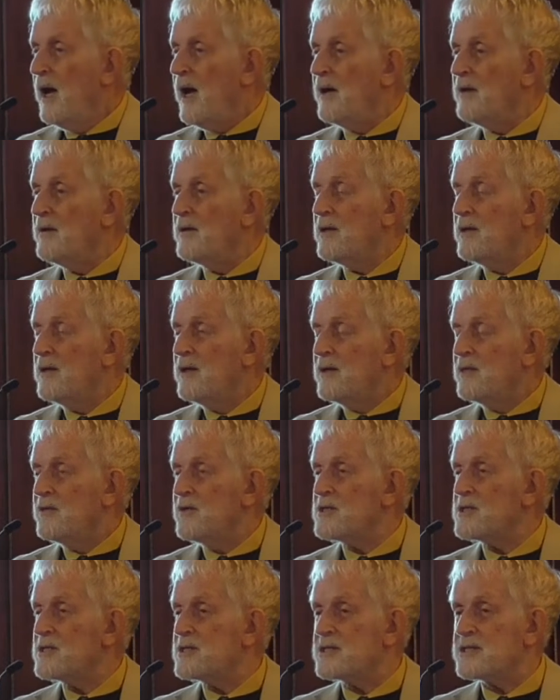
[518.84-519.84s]
And
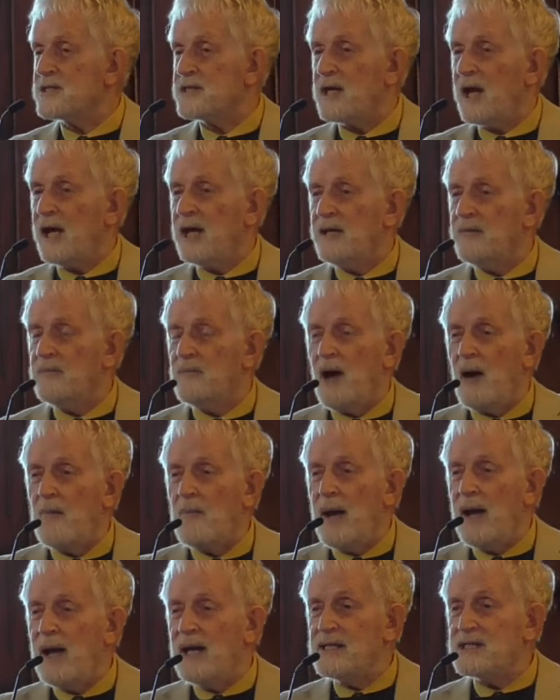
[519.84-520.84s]
this is a
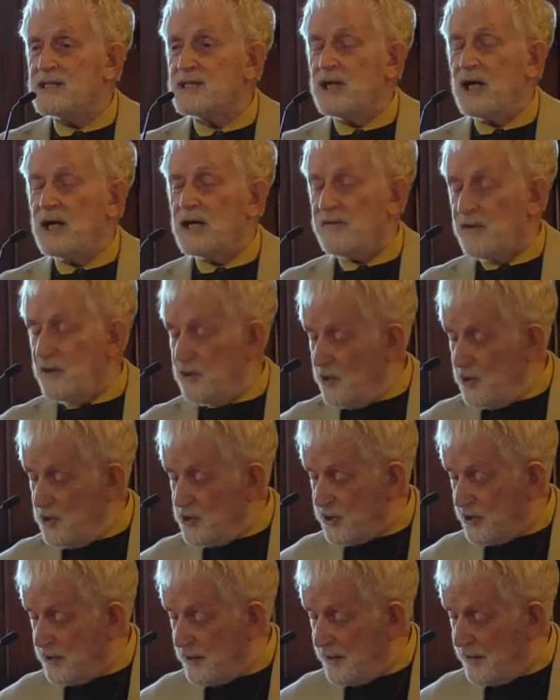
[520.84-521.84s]
bad side of the
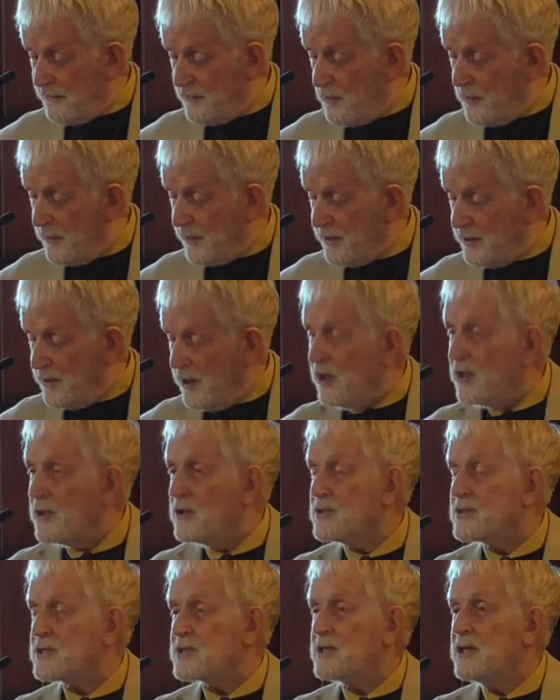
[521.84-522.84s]
news that not everybody
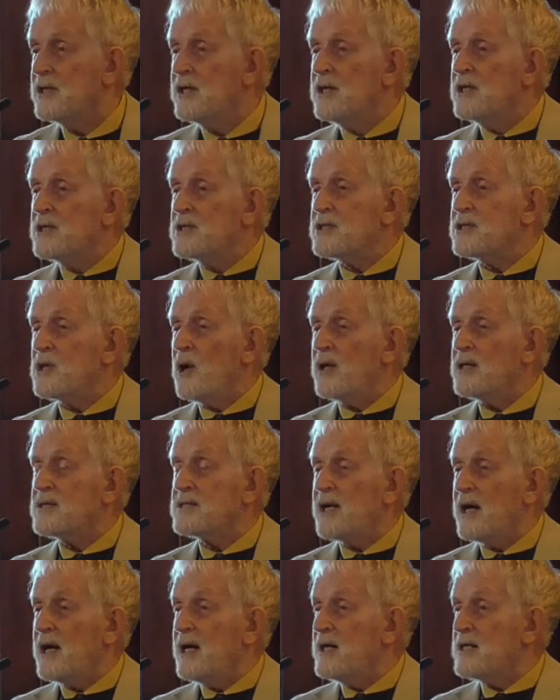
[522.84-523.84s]
knows. So I
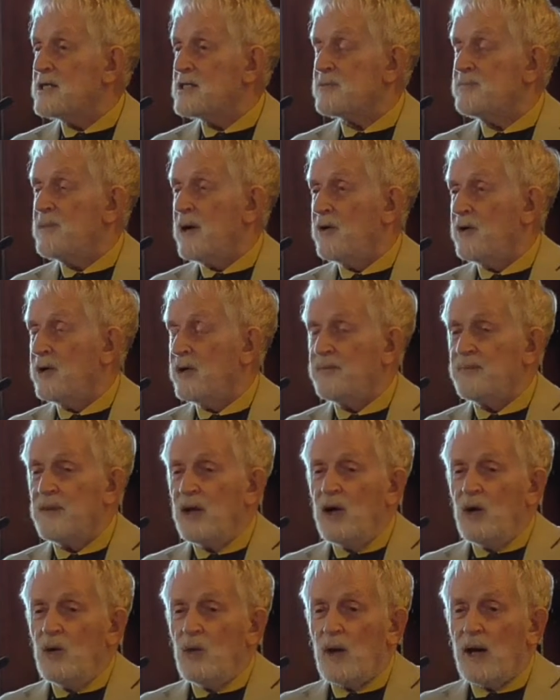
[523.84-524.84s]
asked Marion,
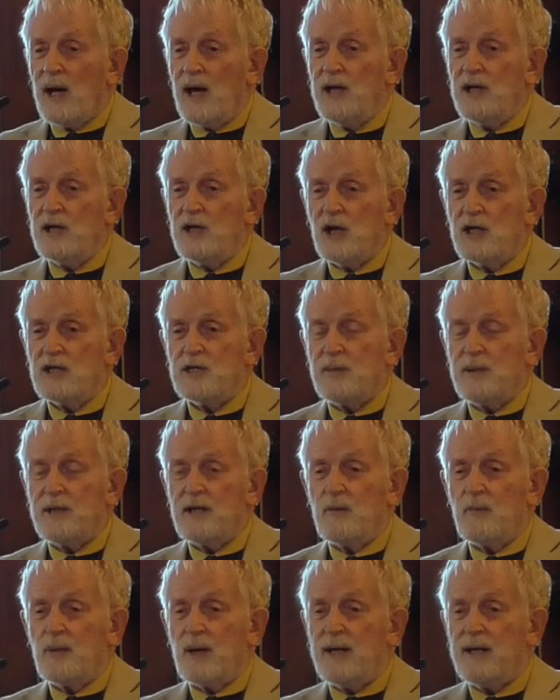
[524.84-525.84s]
well, are you going to be
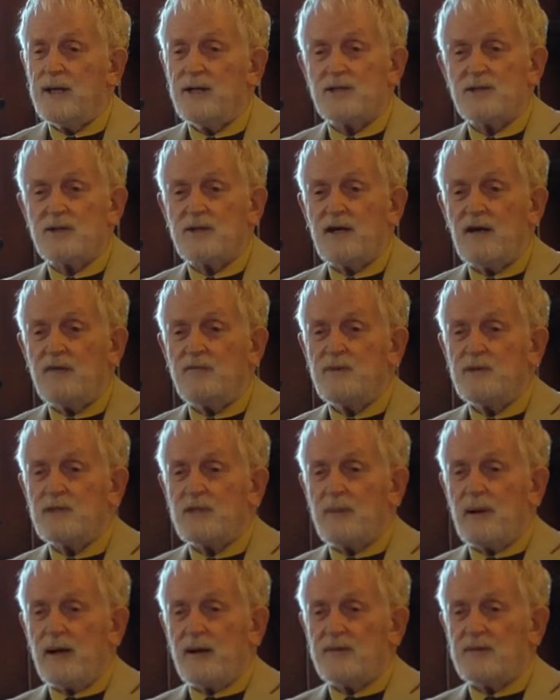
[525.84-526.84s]
complaining to the government
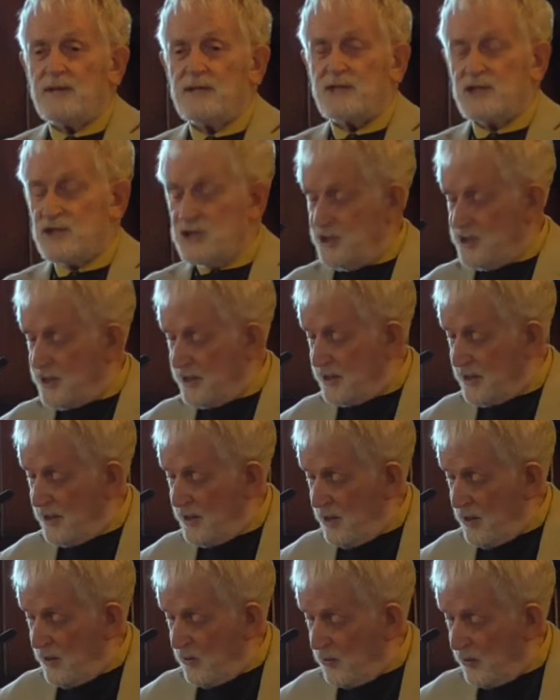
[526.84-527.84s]
about this? And she said,
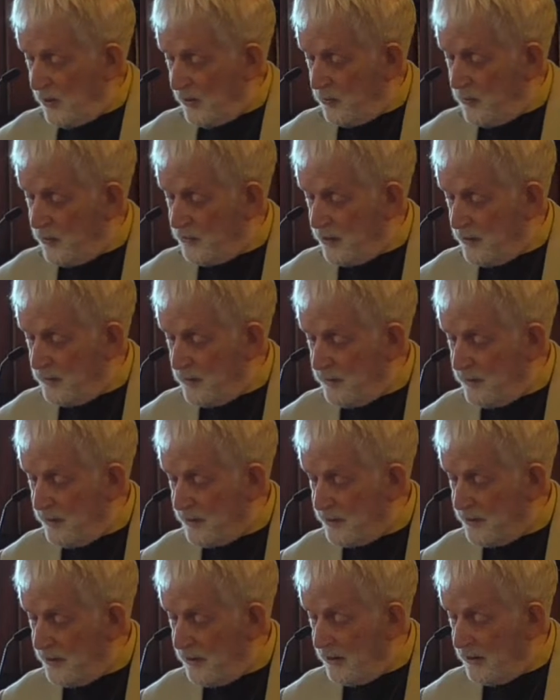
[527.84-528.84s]
well, we think we
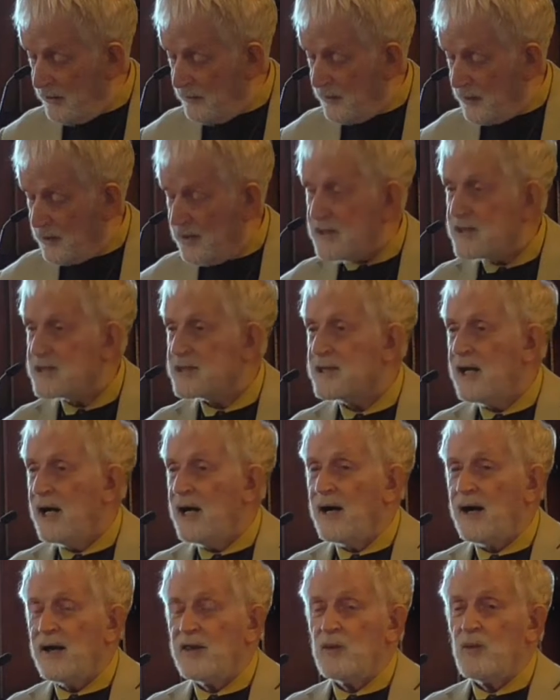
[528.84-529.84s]
better not, because
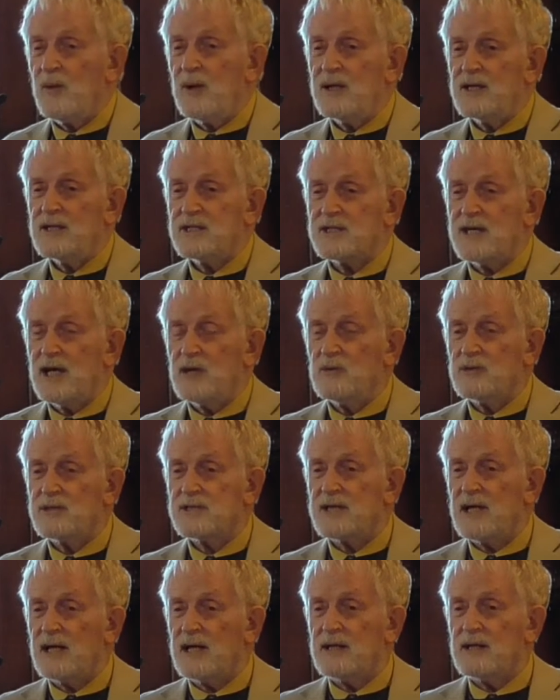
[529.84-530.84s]
otherwise they will
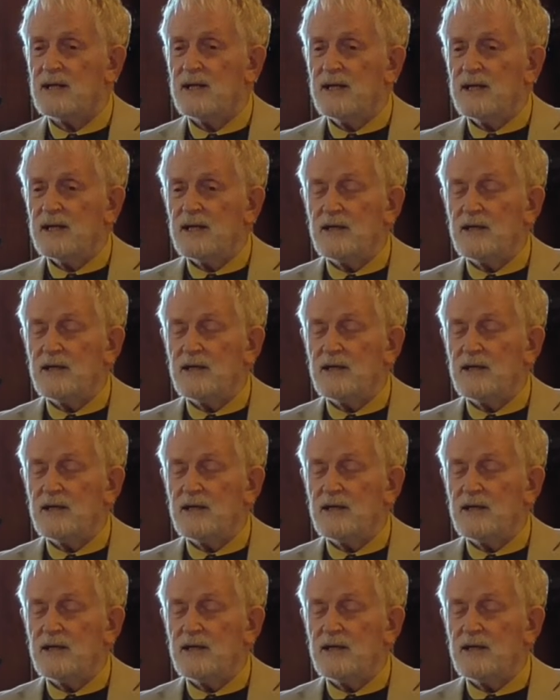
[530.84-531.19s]
start